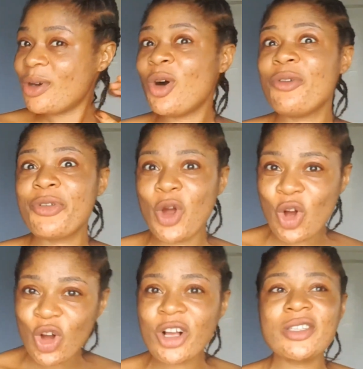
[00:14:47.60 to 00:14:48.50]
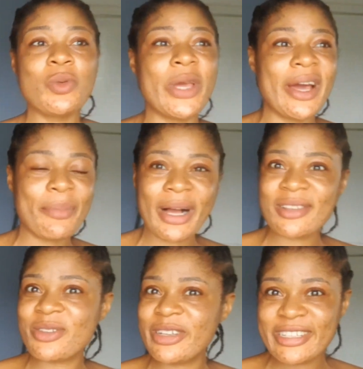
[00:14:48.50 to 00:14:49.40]
Of course, we are
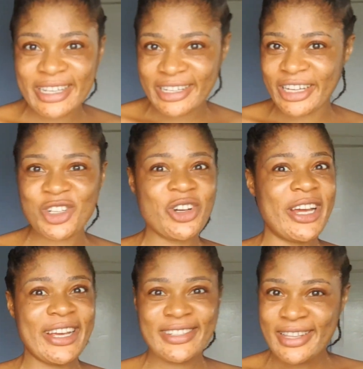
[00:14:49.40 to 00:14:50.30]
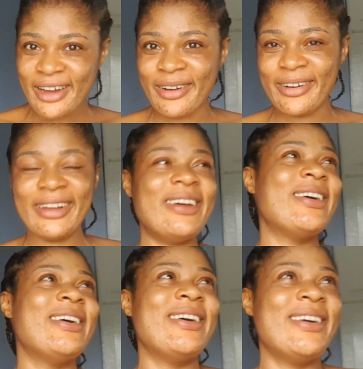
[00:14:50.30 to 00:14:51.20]
back to the signature hairstyle.
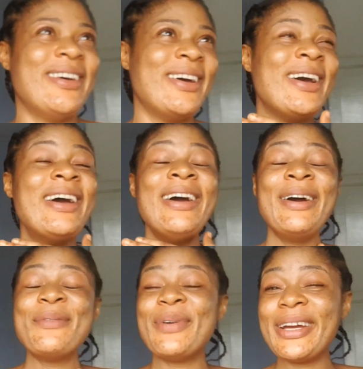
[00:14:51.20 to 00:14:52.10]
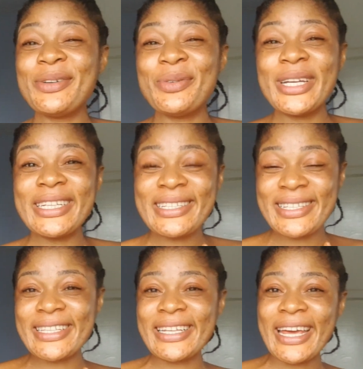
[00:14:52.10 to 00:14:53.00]
By the way, this
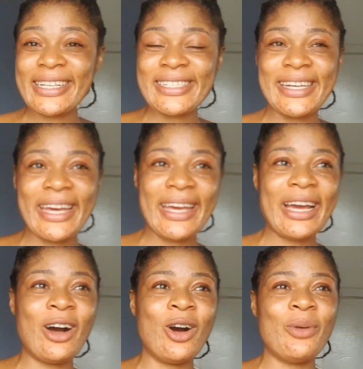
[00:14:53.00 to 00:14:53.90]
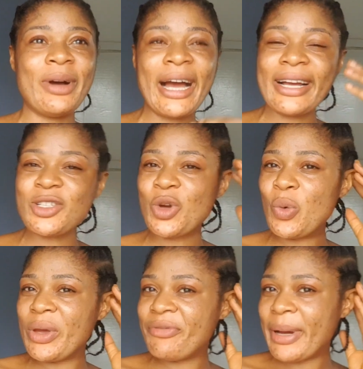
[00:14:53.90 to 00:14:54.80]
is the next day. I had to go
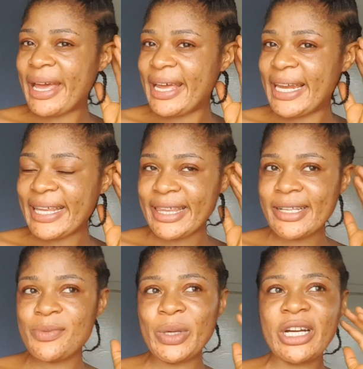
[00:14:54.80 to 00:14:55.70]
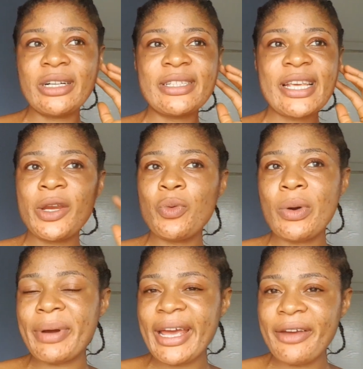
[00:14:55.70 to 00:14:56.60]
with my hair like this because I didn't
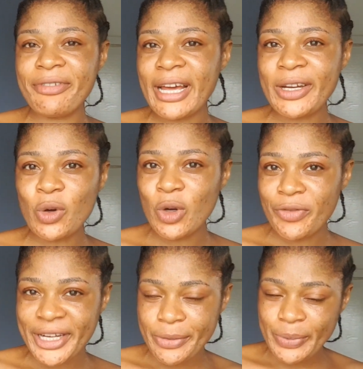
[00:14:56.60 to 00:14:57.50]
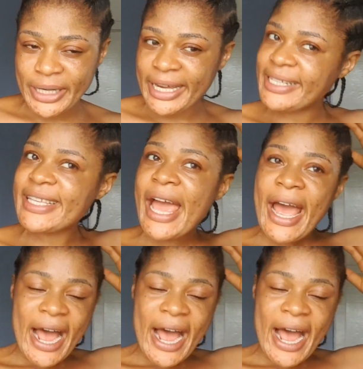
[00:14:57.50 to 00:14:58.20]
want my hair flying all over the place.